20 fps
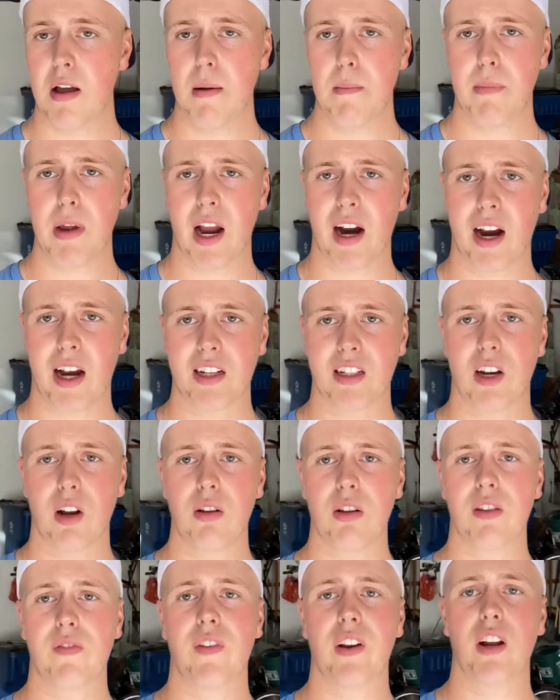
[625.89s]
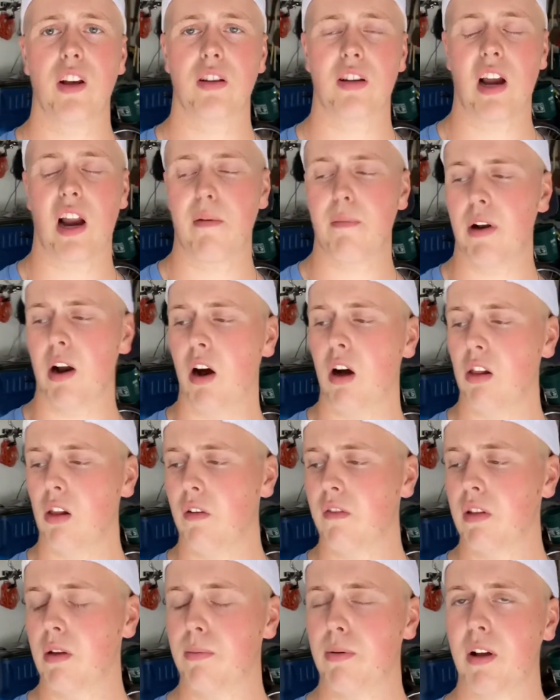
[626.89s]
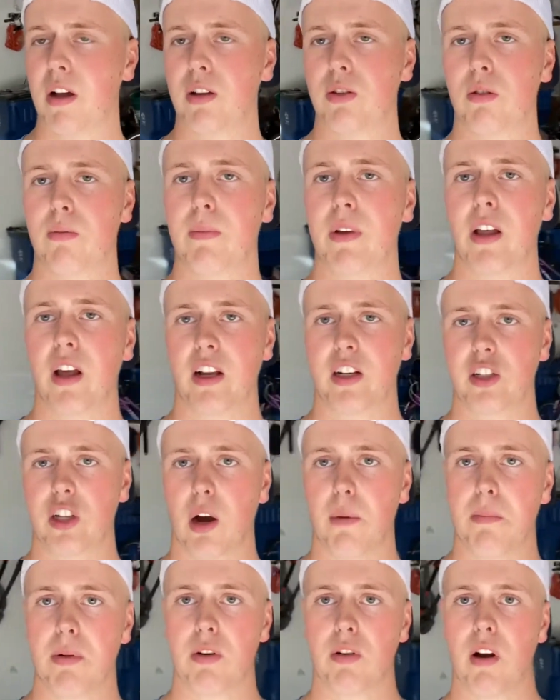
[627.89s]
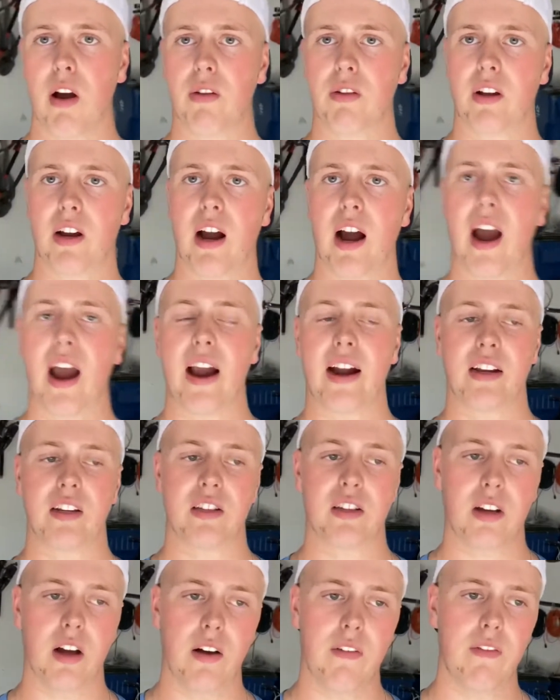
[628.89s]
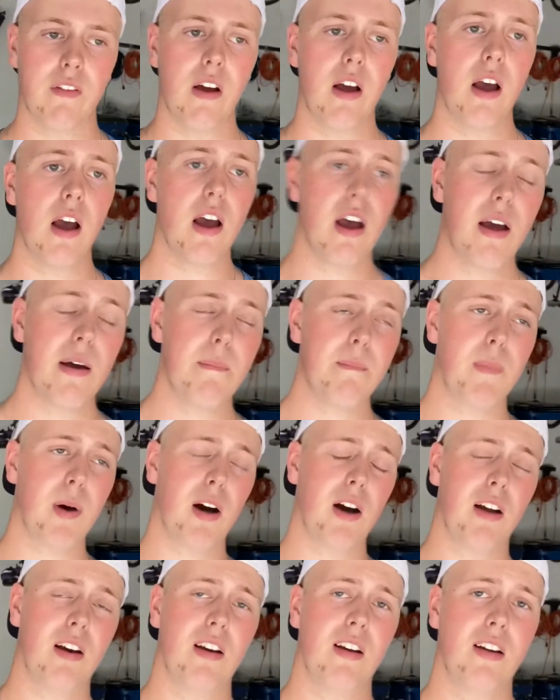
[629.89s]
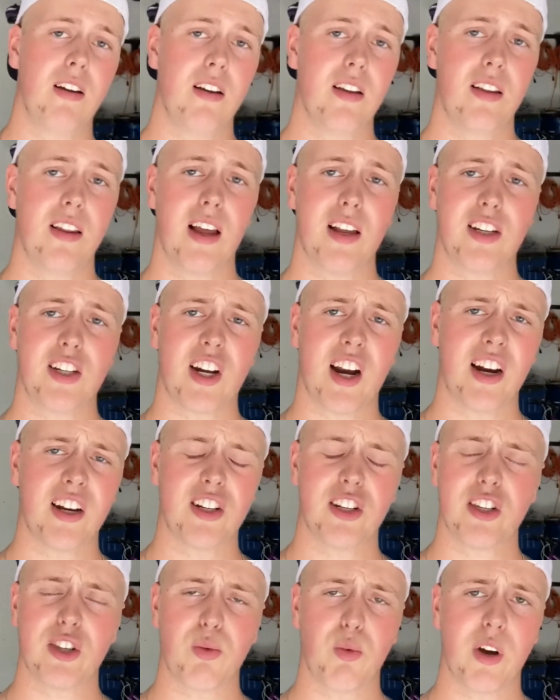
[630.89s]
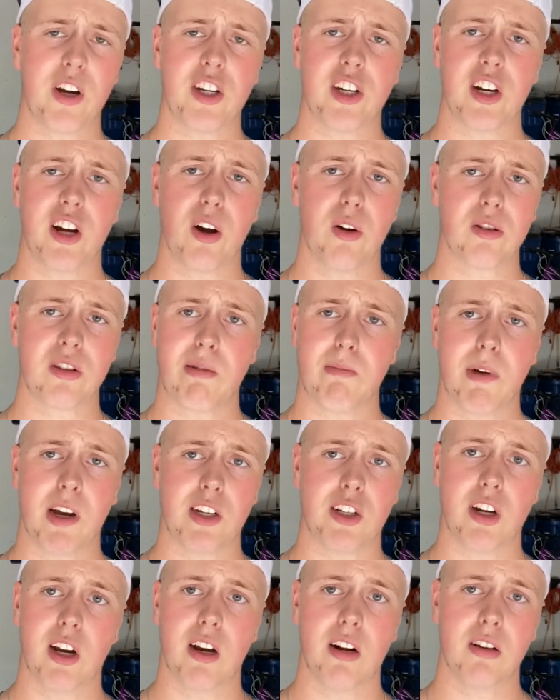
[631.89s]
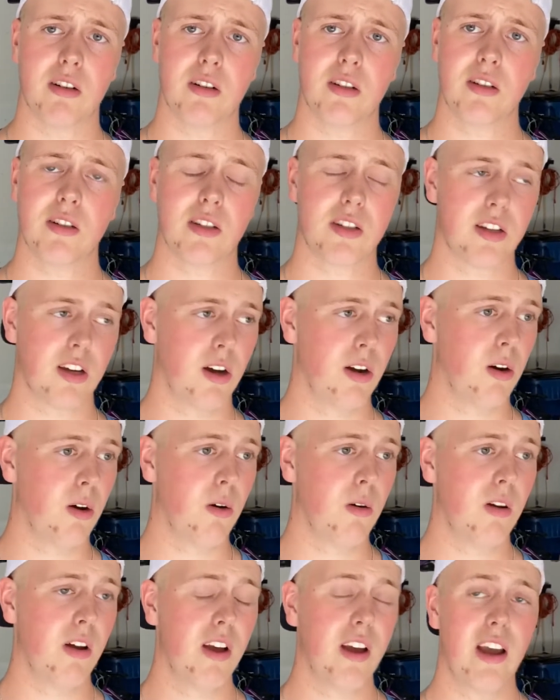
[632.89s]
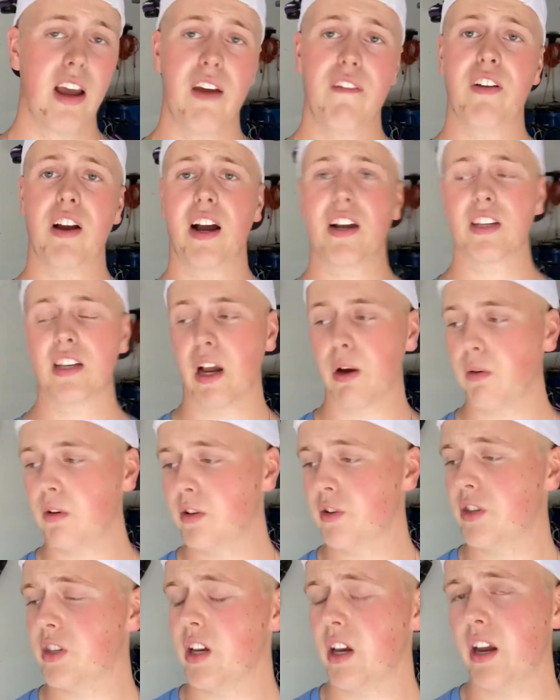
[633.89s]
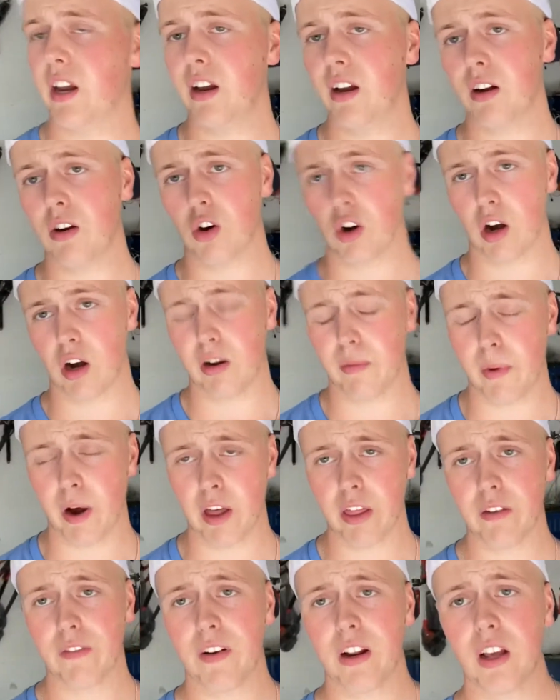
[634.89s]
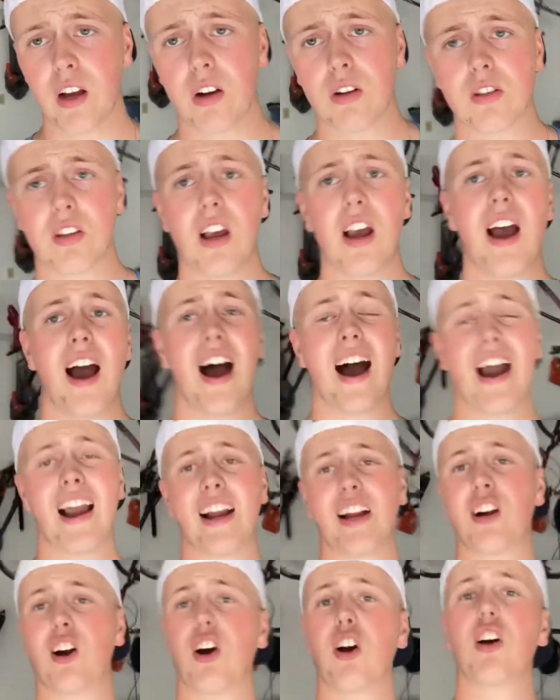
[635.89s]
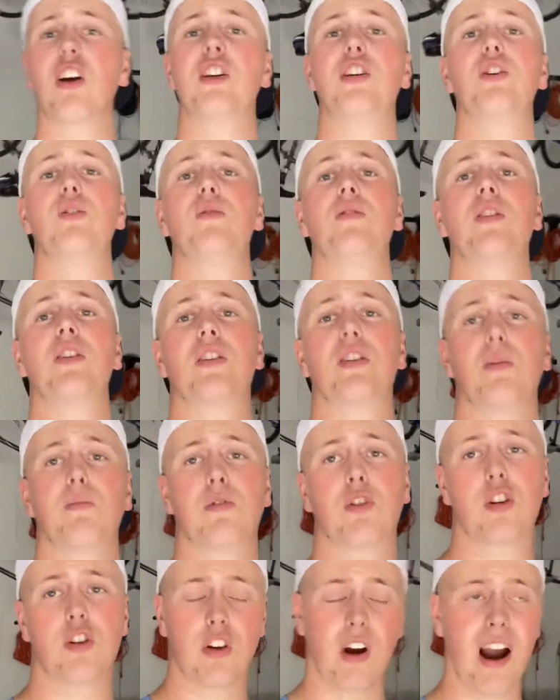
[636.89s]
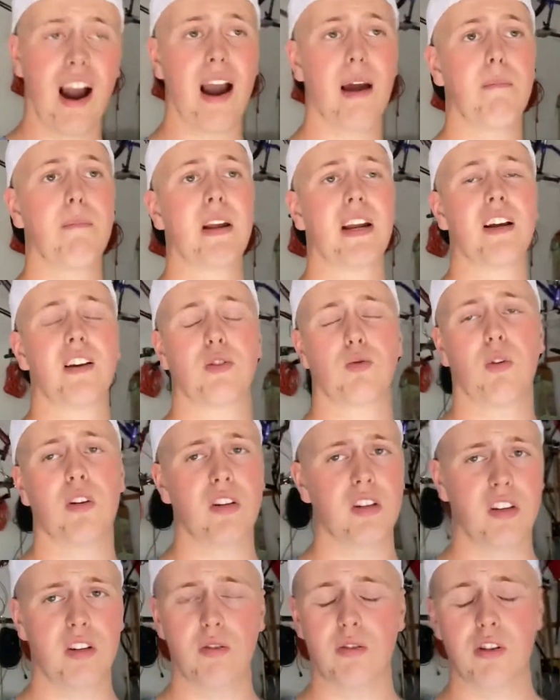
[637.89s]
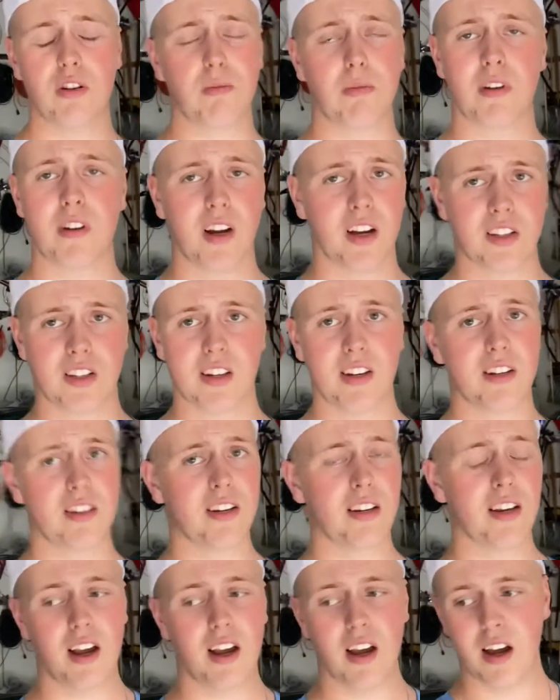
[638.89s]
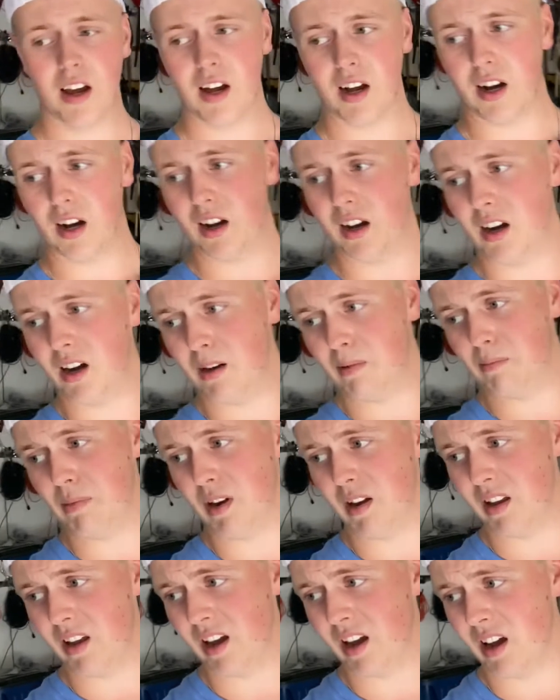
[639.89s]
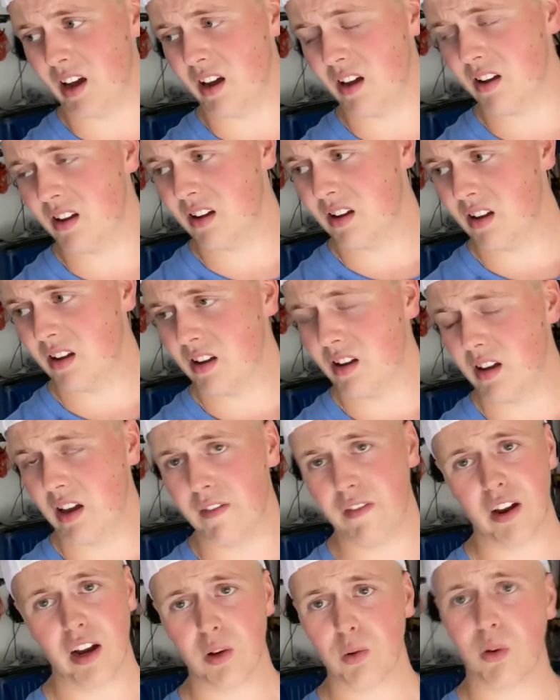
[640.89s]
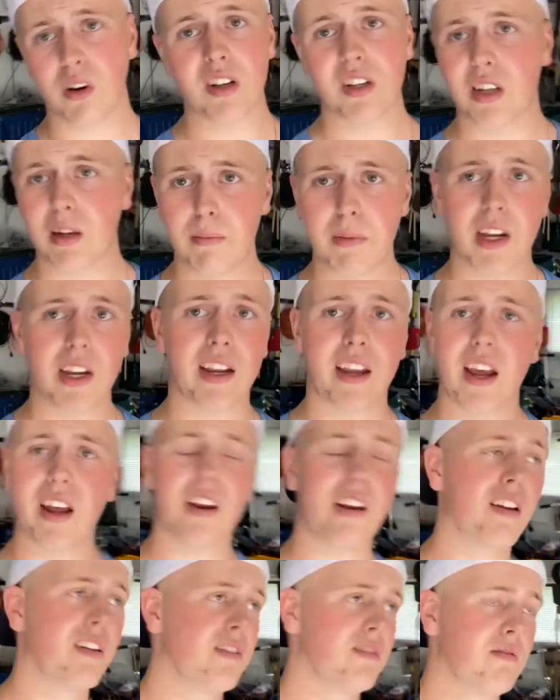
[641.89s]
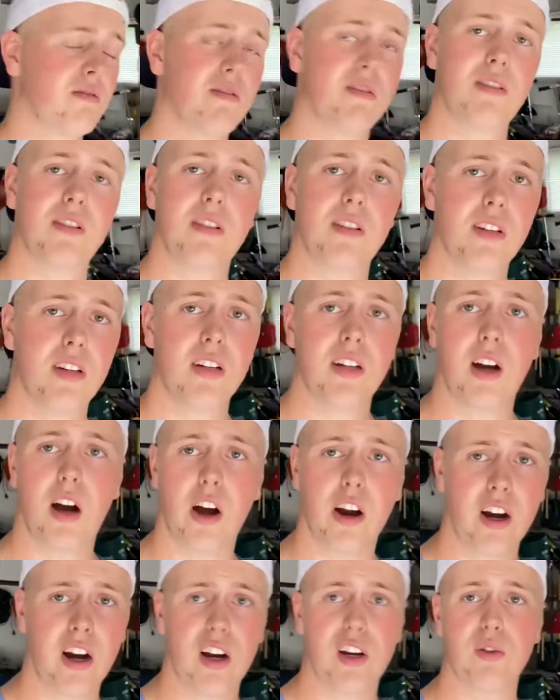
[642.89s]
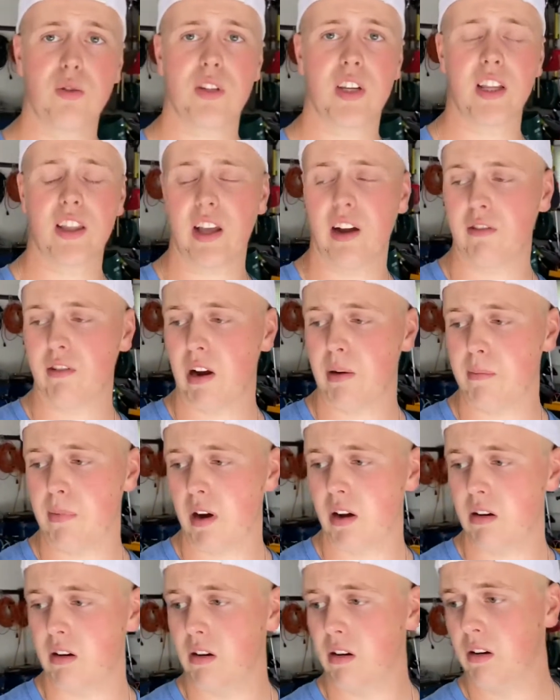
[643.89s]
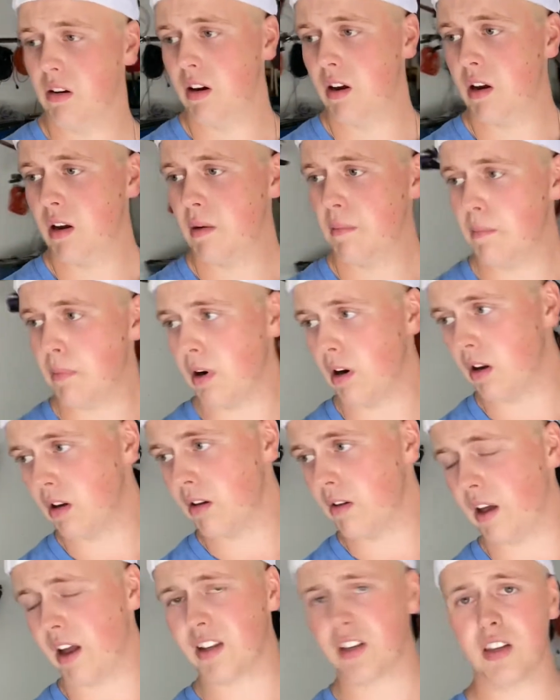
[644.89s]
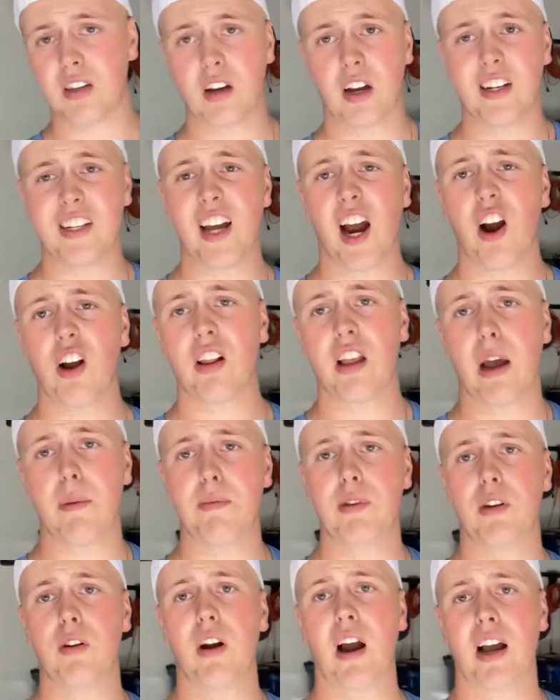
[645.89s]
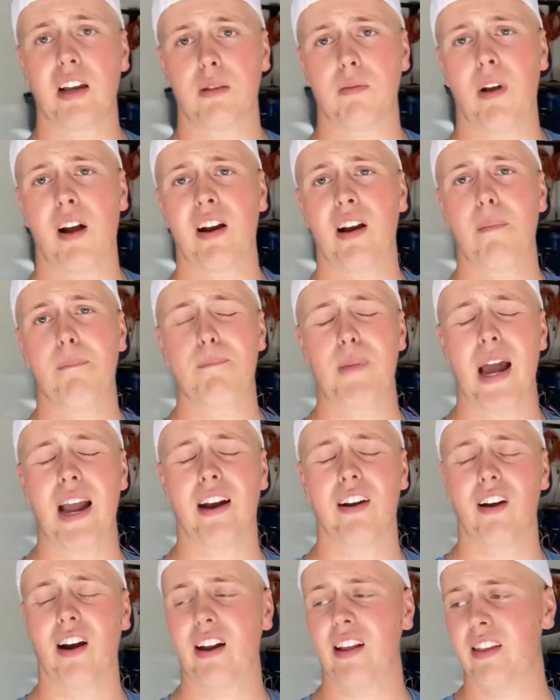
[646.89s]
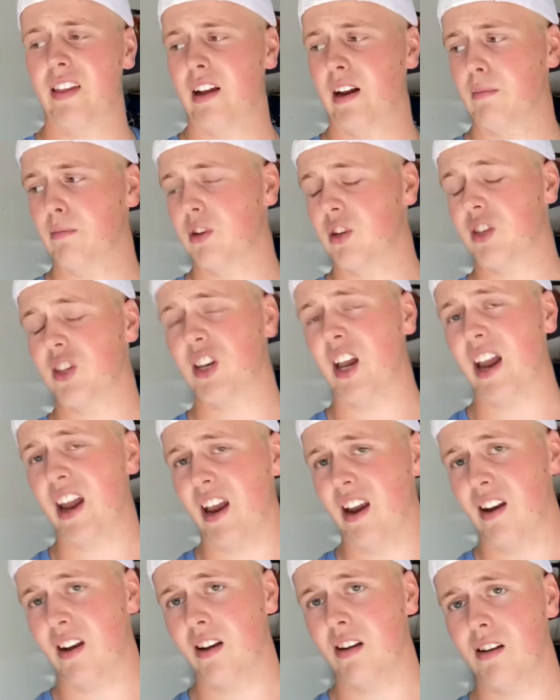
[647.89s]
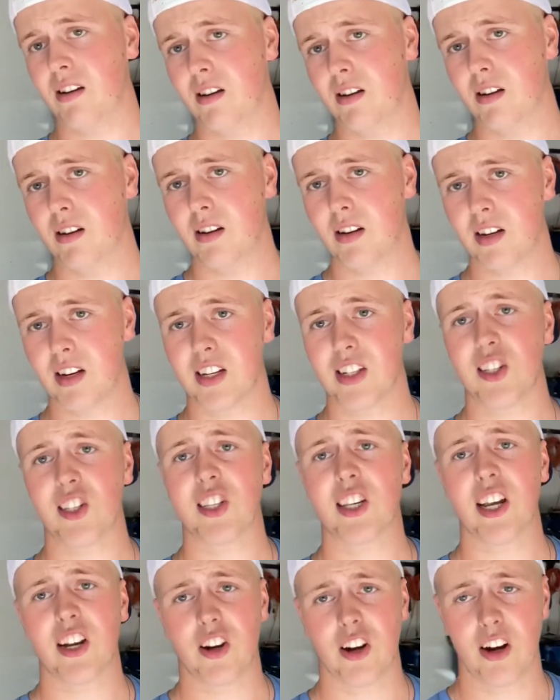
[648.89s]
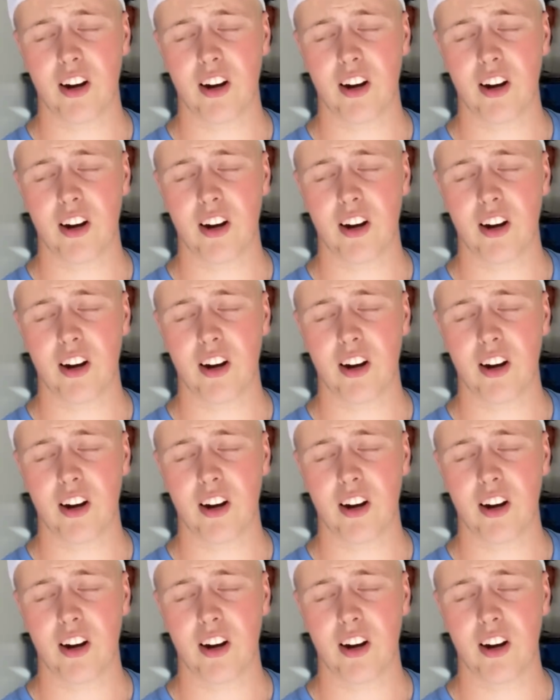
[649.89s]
But yeah, guys, I know this video's kind of been all over the place with me like jumping around the kayak and stuff, but that's kind of just the way she goes on my channel. So if you guys like what you see or any of my other videos, I encourage you to subscribe, because what YouTuber doesn't? But yeah, if you guys want to see me again, all you gotta do is hit that red button. But that's entirely up to you guys. I'm not gonna beg or anything. I'm just saying, consider.